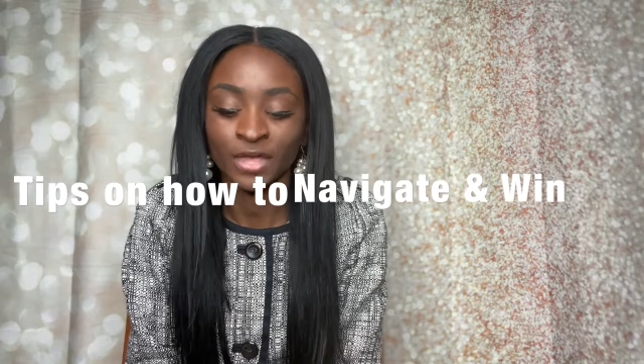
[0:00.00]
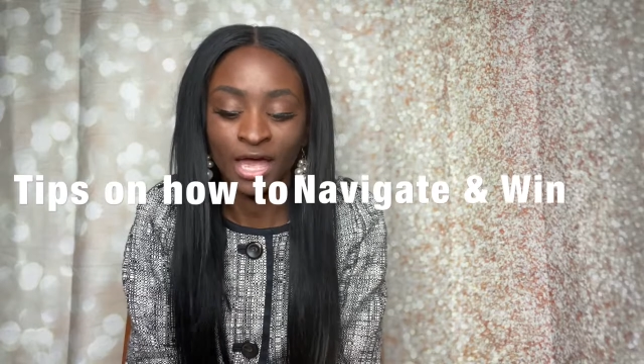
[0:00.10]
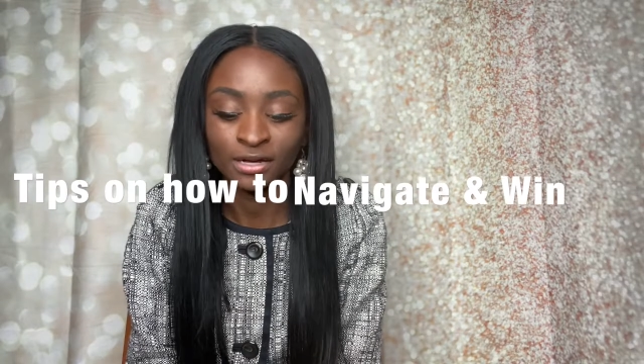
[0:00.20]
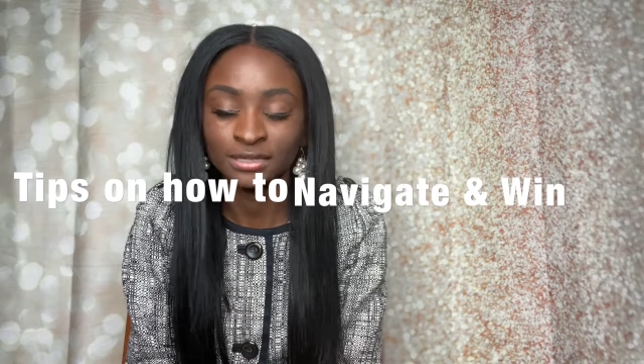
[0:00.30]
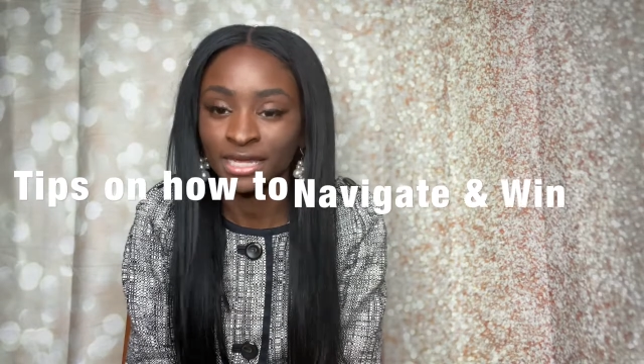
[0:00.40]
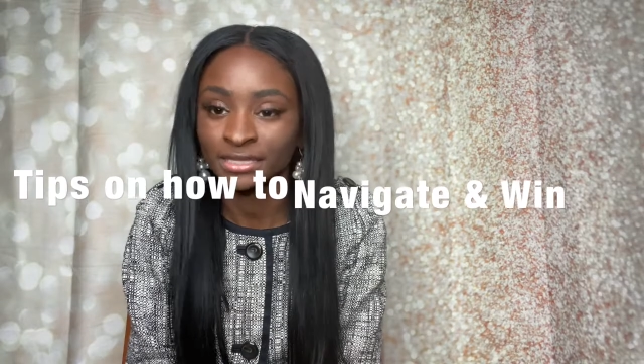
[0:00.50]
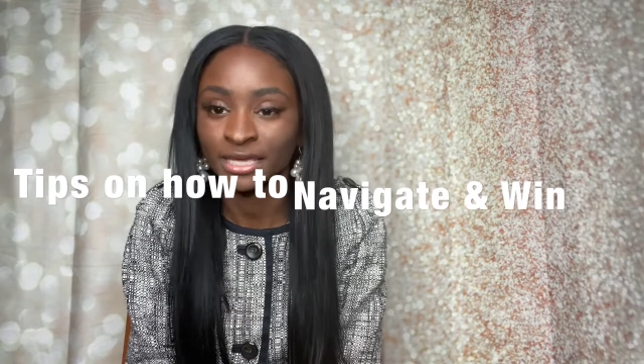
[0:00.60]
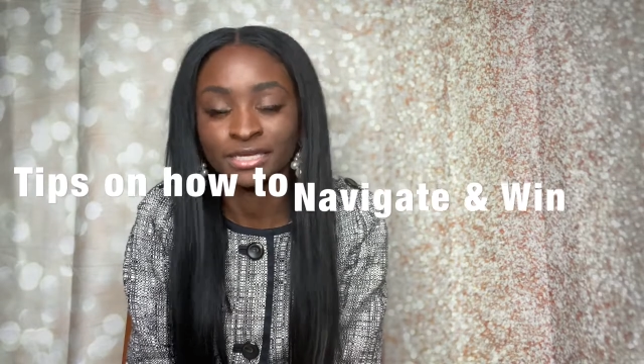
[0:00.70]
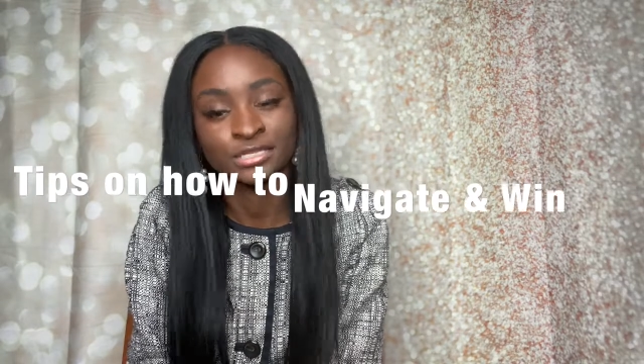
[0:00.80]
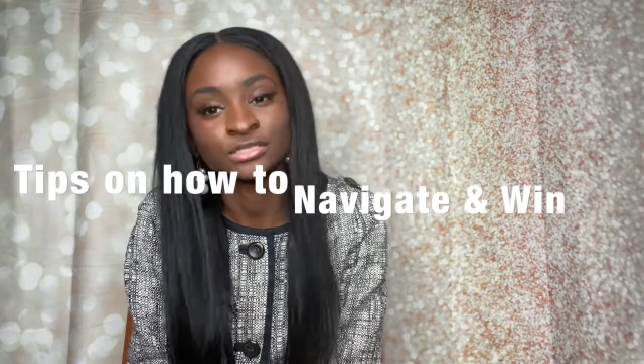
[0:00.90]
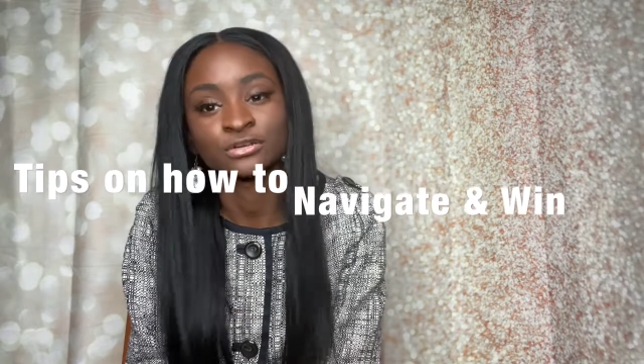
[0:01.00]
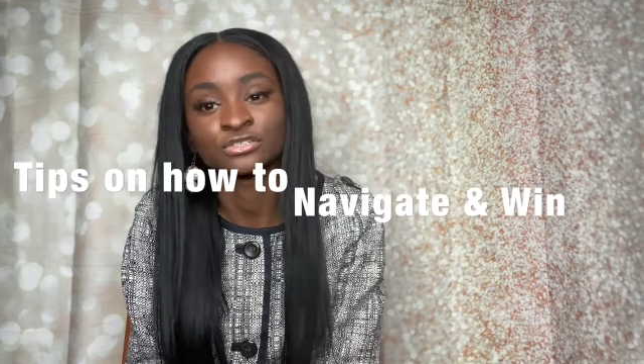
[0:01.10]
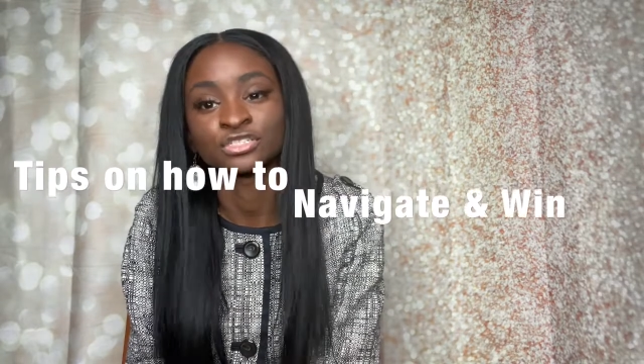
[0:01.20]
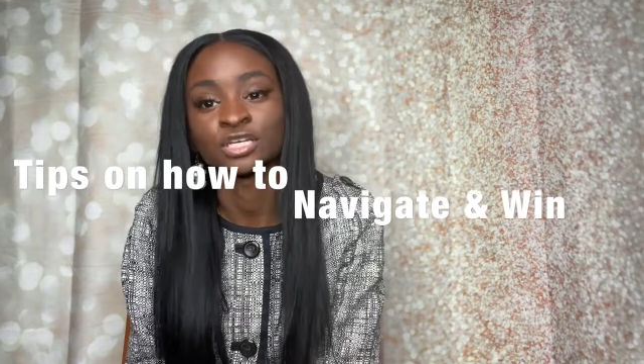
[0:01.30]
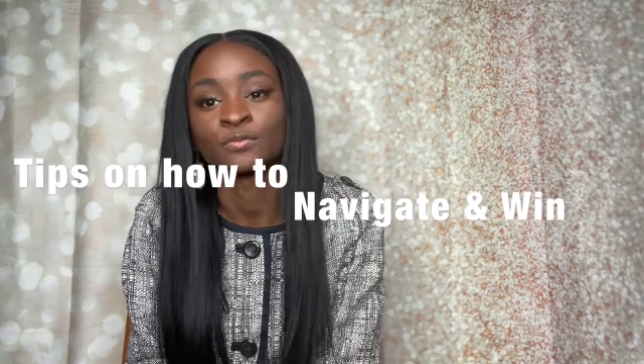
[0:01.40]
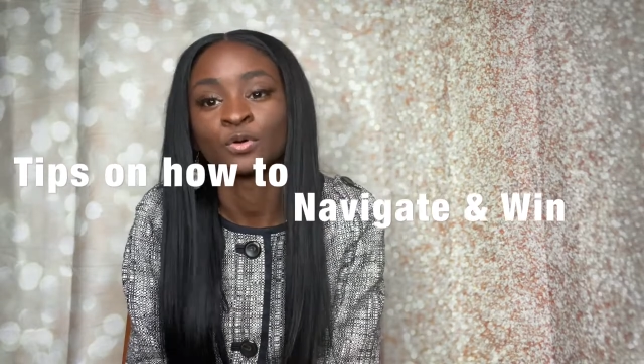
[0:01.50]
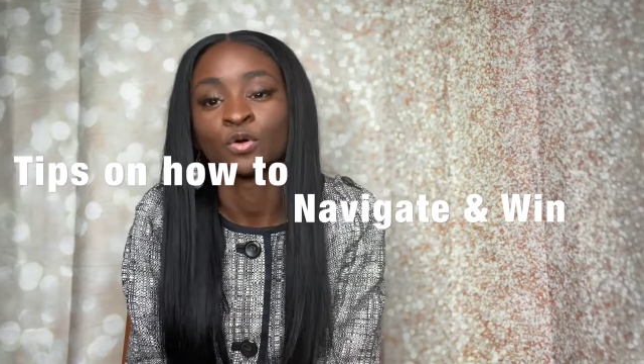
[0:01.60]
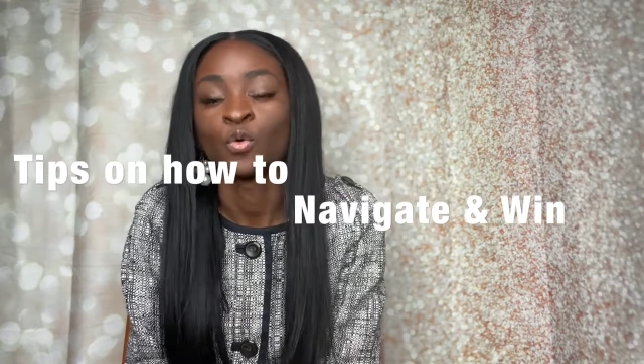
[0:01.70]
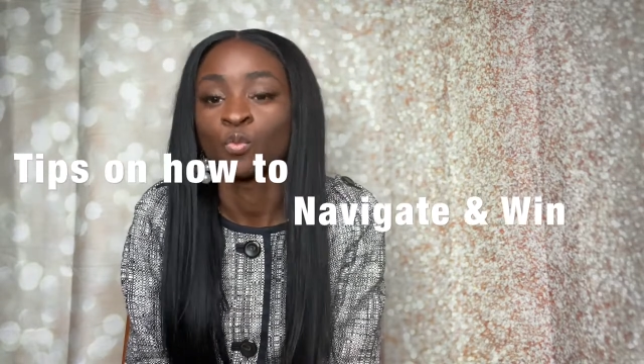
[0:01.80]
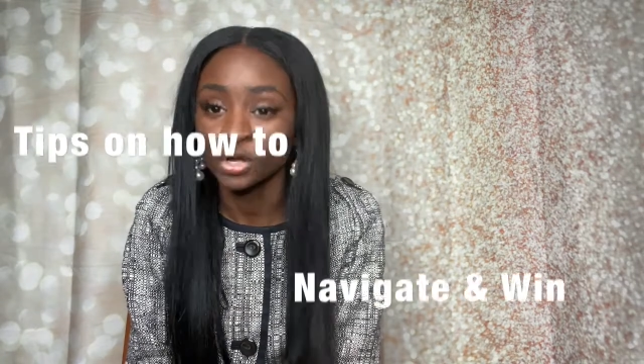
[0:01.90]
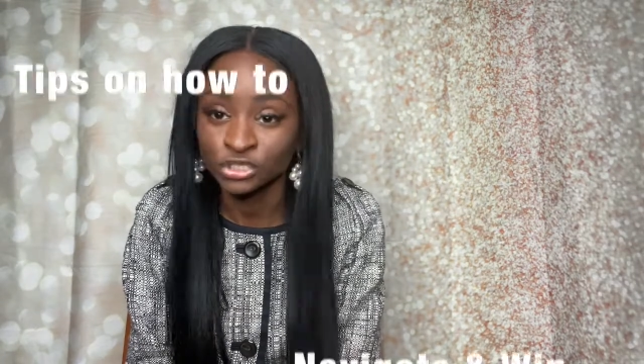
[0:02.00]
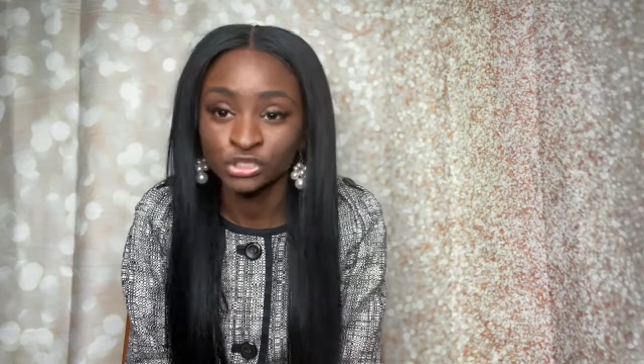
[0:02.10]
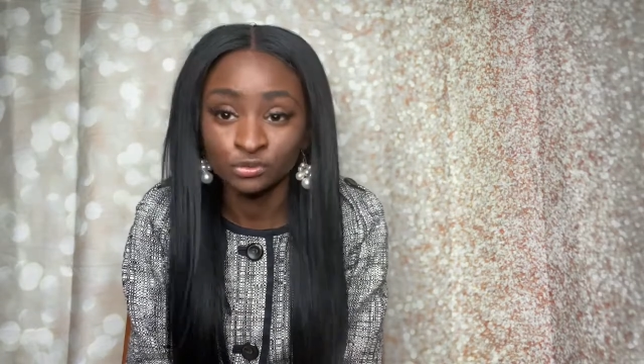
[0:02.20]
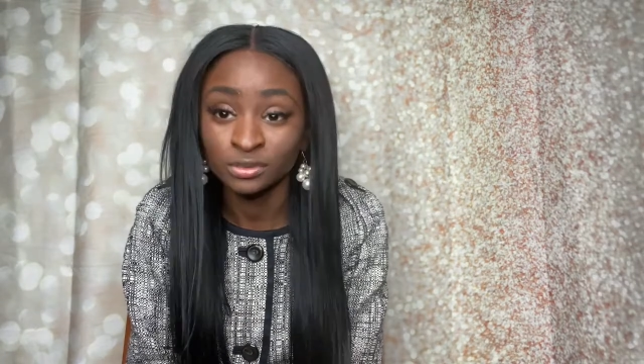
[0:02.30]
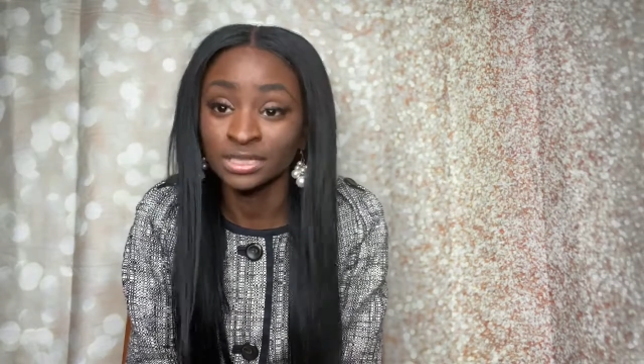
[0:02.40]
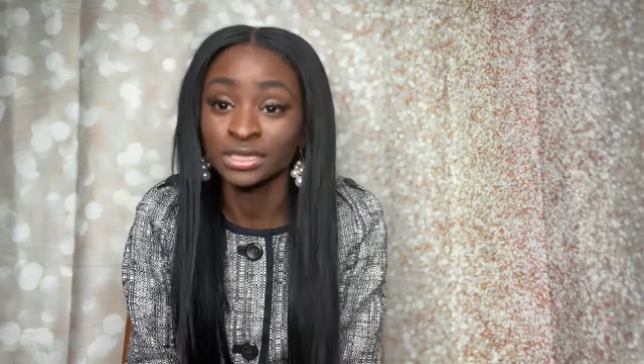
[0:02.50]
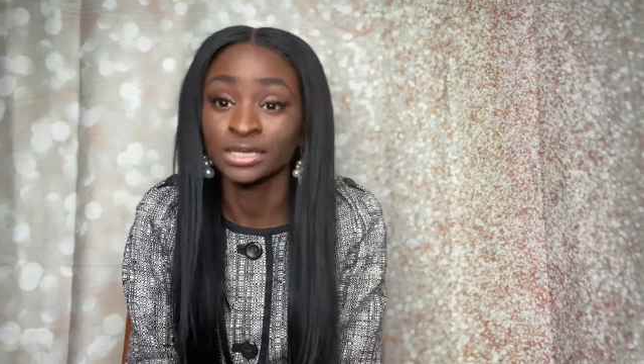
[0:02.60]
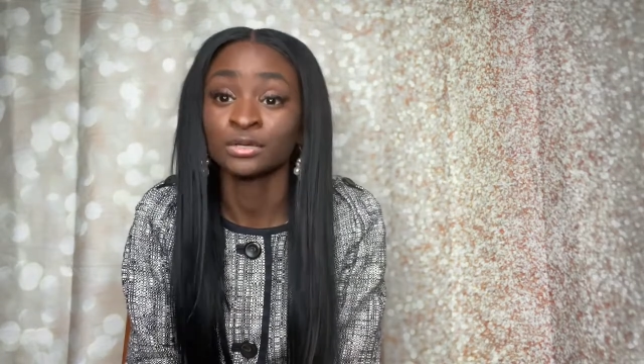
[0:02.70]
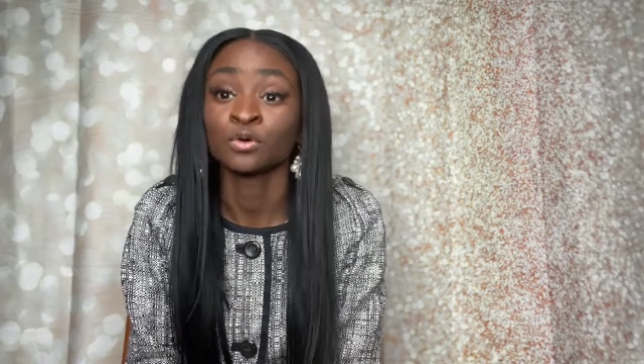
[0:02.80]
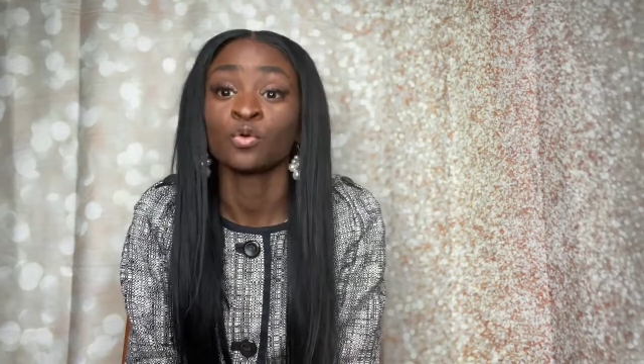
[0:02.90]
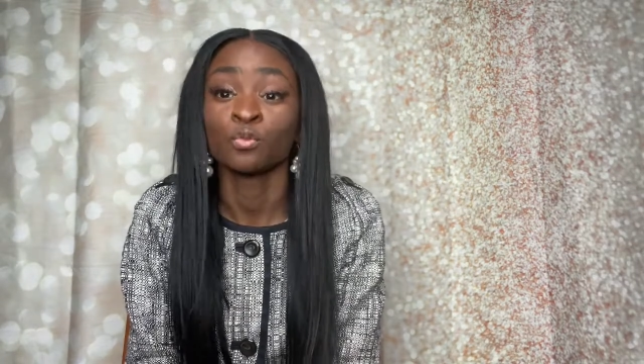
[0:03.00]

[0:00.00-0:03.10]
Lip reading: how to land that internship, what you need